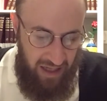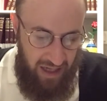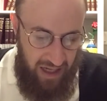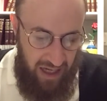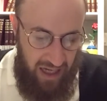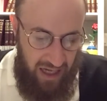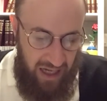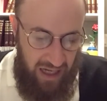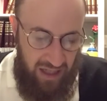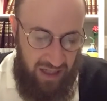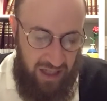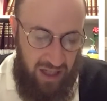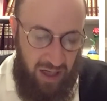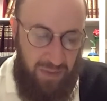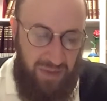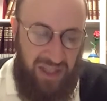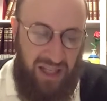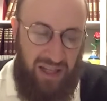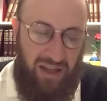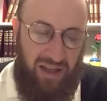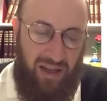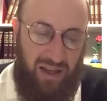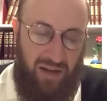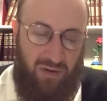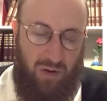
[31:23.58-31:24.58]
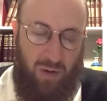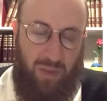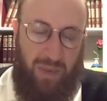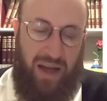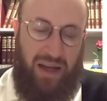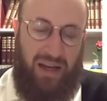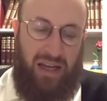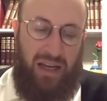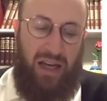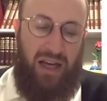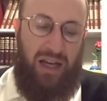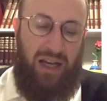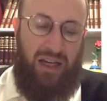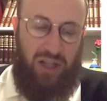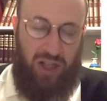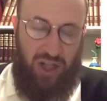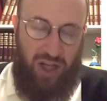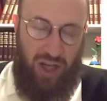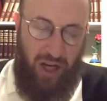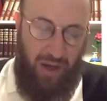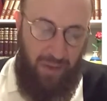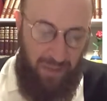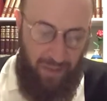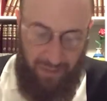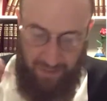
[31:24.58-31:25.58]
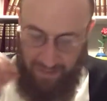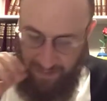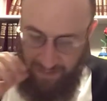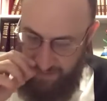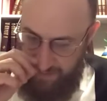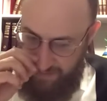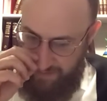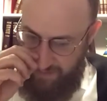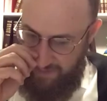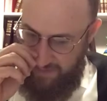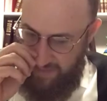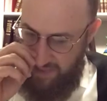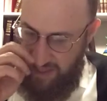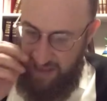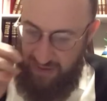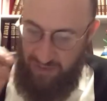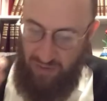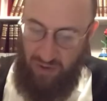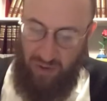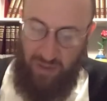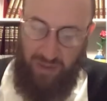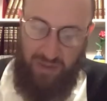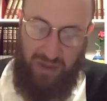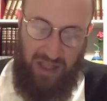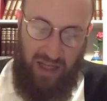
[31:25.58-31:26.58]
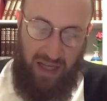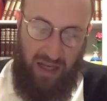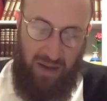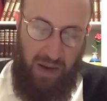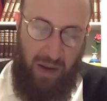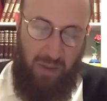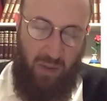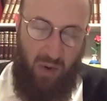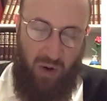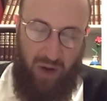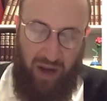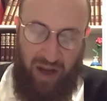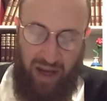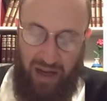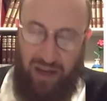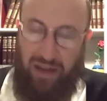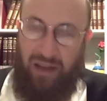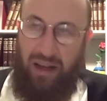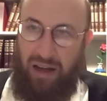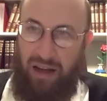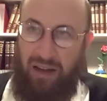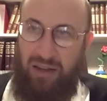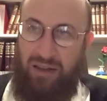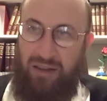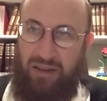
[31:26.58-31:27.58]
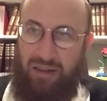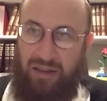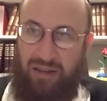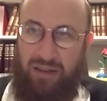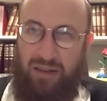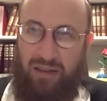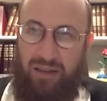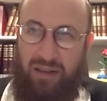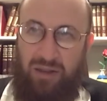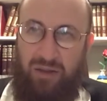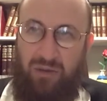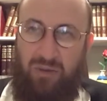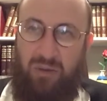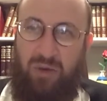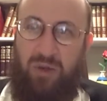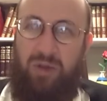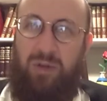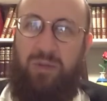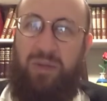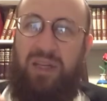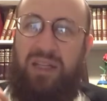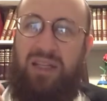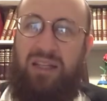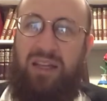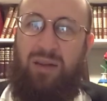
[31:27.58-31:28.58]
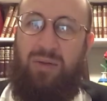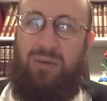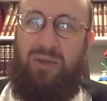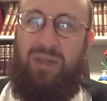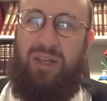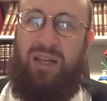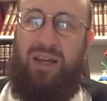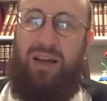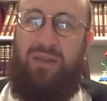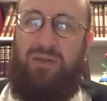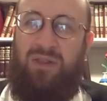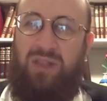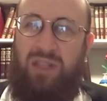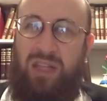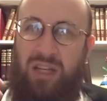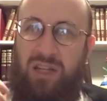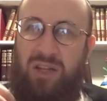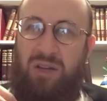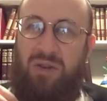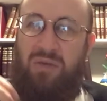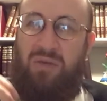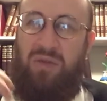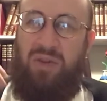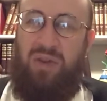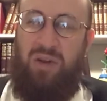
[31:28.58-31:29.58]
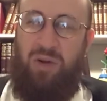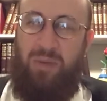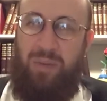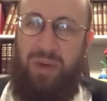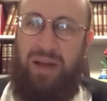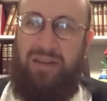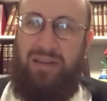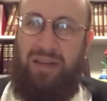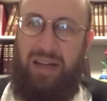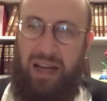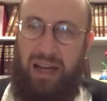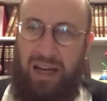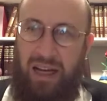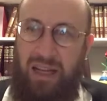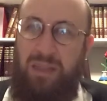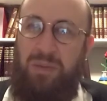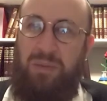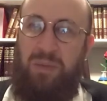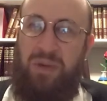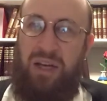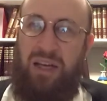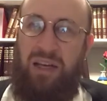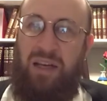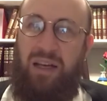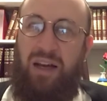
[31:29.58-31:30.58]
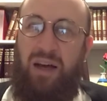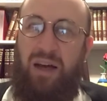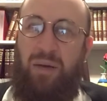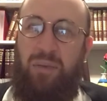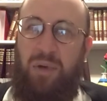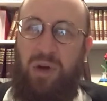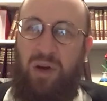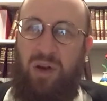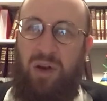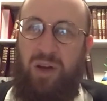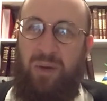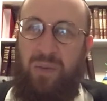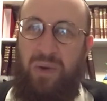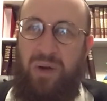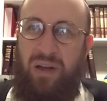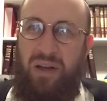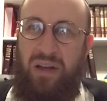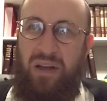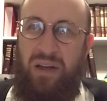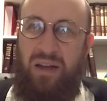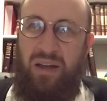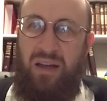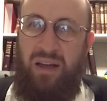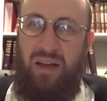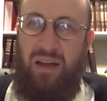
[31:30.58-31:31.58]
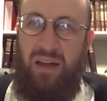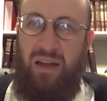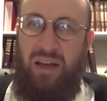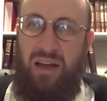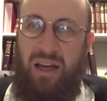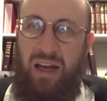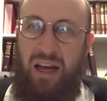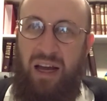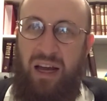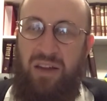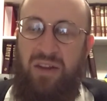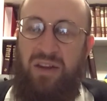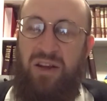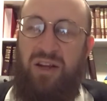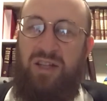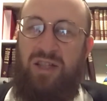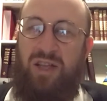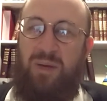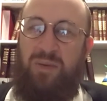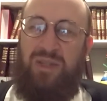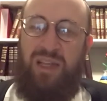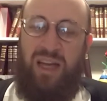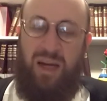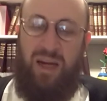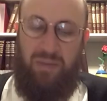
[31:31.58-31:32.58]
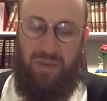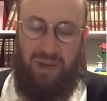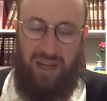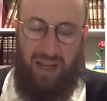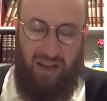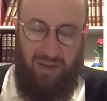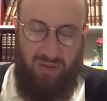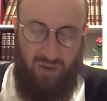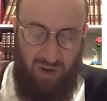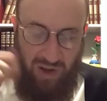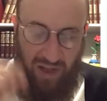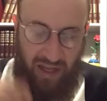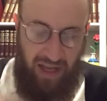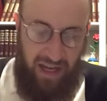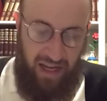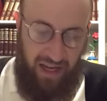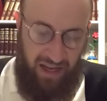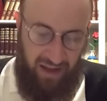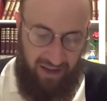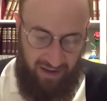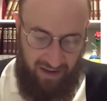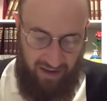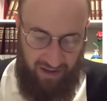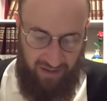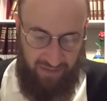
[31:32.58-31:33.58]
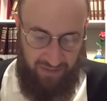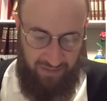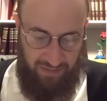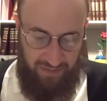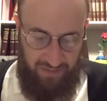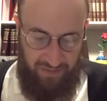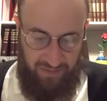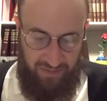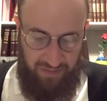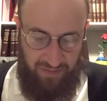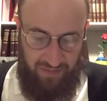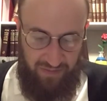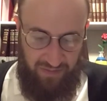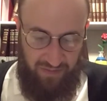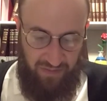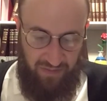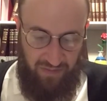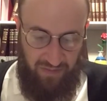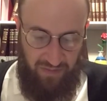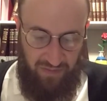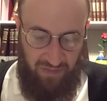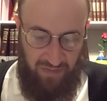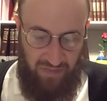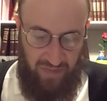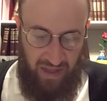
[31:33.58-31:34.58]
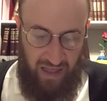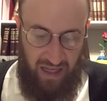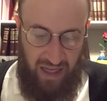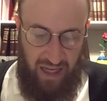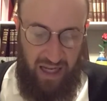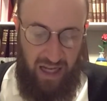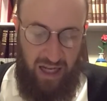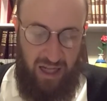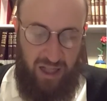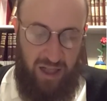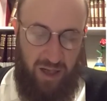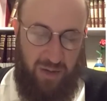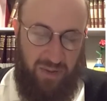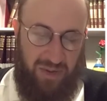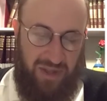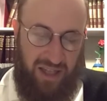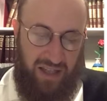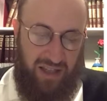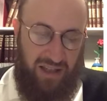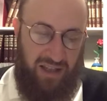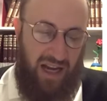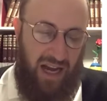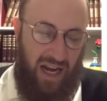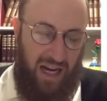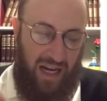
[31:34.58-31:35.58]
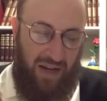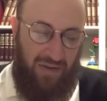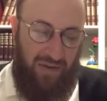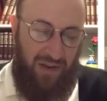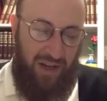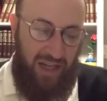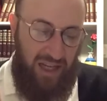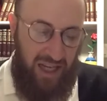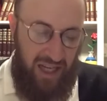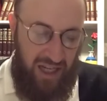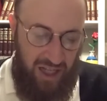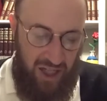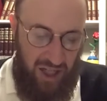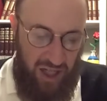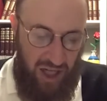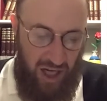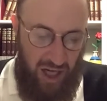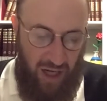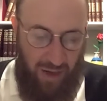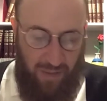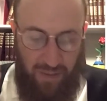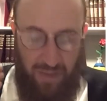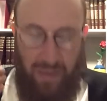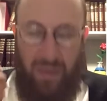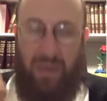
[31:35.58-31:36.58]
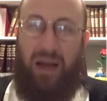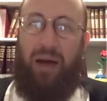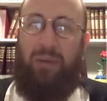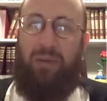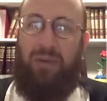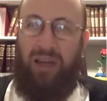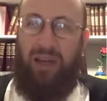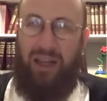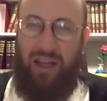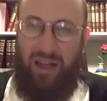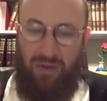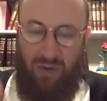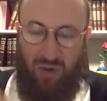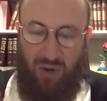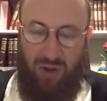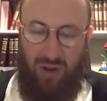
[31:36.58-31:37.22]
Hashem said to Avram, Ani Hashem, and Avram said, Bama Eda, which means that there was a conversation over there about Das, but ain't Kad Mekaimai. And there Hashem said, I'm going to give you the land. Hashem said to Yaakov, Ani Hashem, I'm going to give you the